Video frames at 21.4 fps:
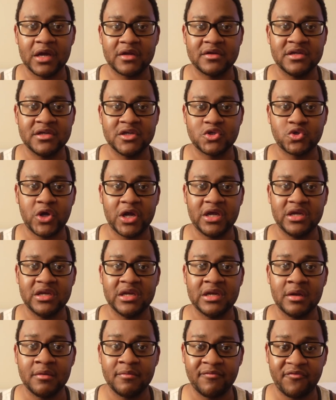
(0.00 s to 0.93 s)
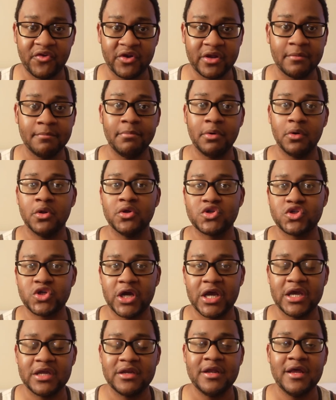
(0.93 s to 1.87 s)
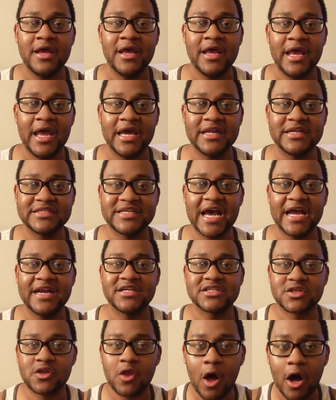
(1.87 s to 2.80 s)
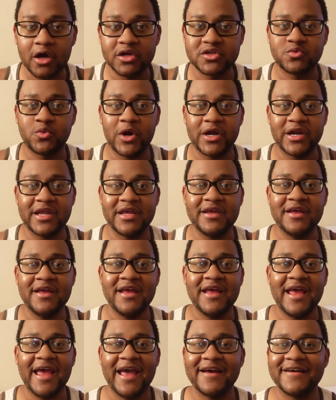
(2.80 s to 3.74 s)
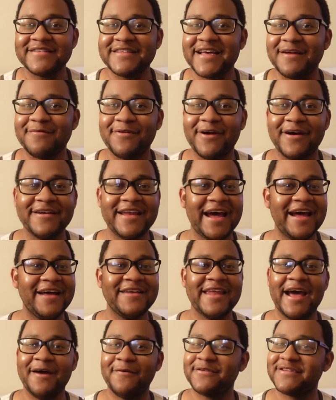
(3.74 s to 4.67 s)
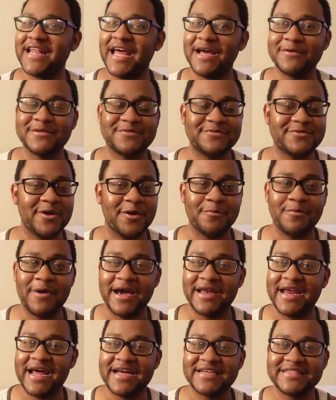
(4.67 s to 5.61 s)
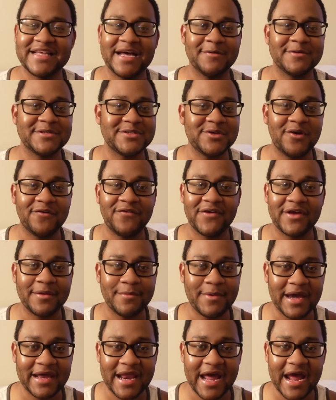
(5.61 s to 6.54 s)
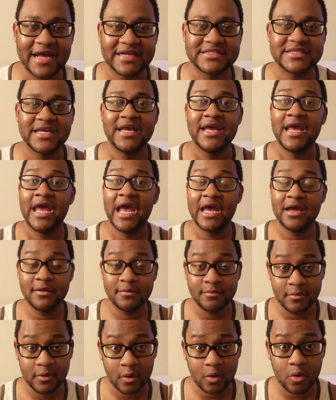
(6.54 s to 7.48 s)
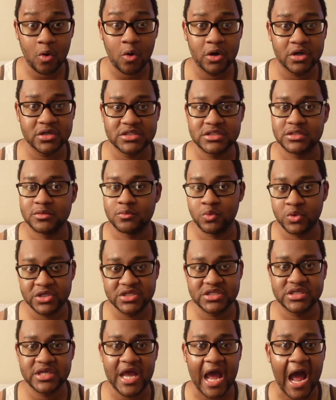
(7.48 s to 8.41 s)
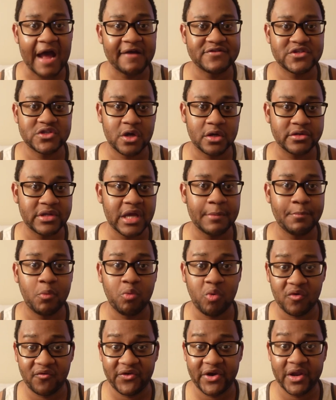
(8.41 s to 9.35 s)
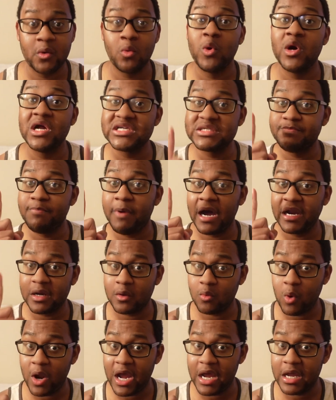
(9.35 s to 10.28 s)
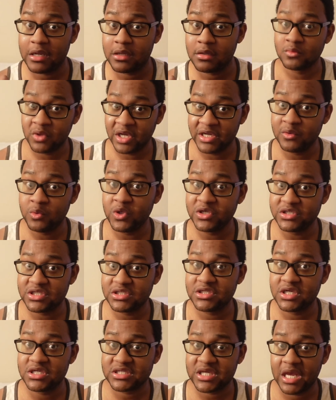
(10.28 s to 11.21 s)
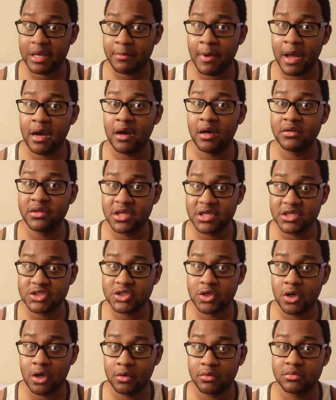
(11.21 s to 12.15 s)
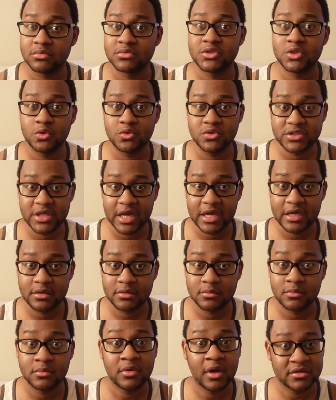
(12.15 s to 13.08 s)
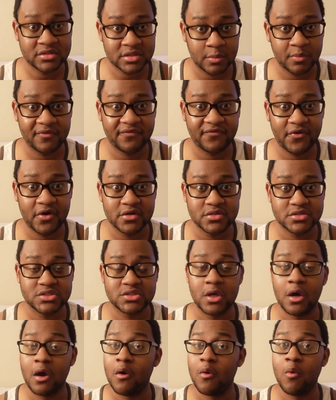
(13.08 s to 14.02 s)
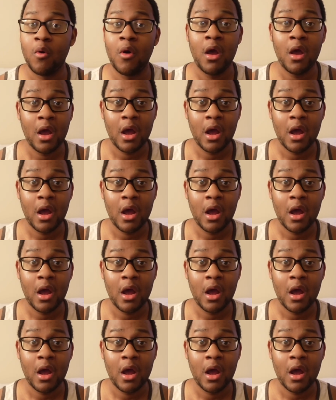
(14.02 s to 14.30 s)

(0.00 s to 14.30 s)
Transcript: in the train, in a freaking bullet train, and just had his claws ready. And it was like, bro, that was so badass. That was so freaking badass. And of course, recently I saw Deadpool Wolverine, which by the way, it recently just came out on digital Tuesday, October 1st, so